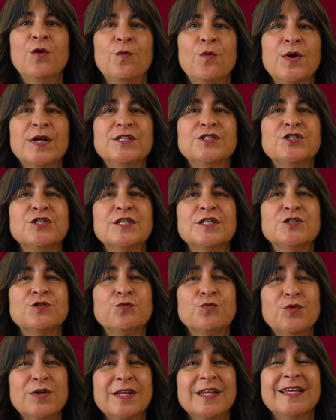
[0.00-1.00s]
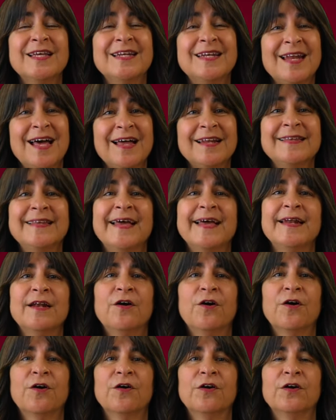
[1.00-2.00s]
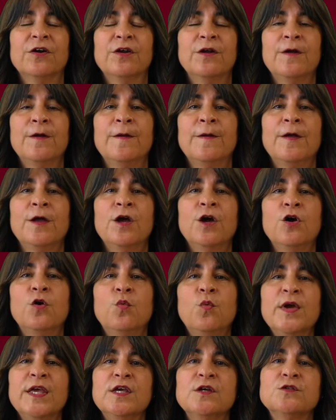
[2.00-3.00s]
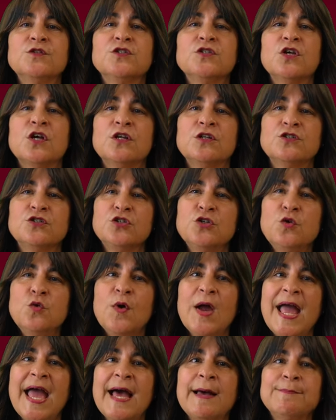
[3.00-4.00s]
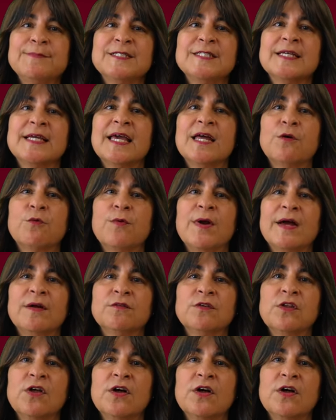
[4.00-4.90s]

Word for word: which is really not that hard. We used two apps to get around